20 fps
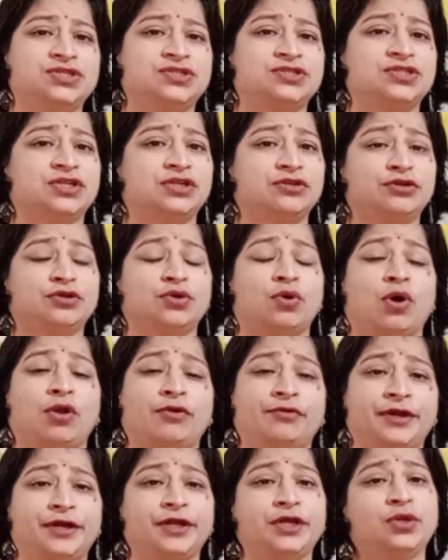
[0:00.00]
Children
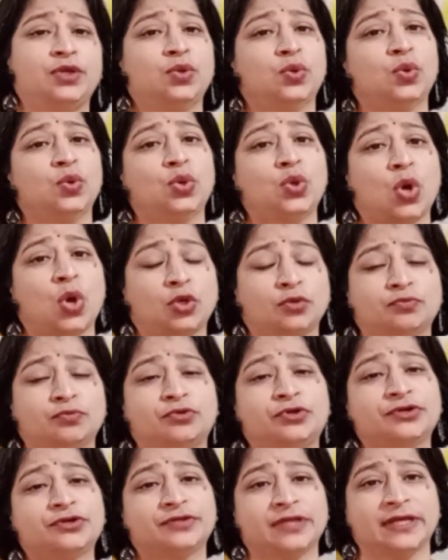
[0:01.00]
already know a lot
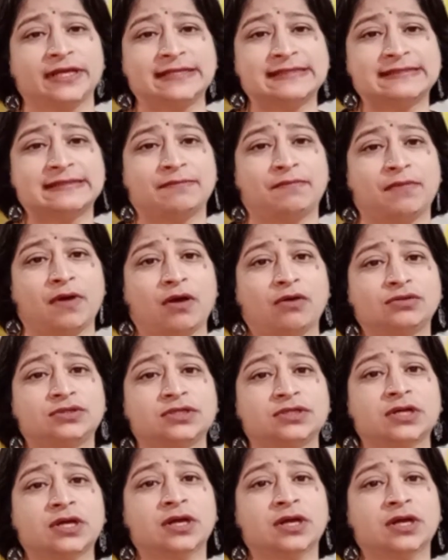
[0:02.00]
more things about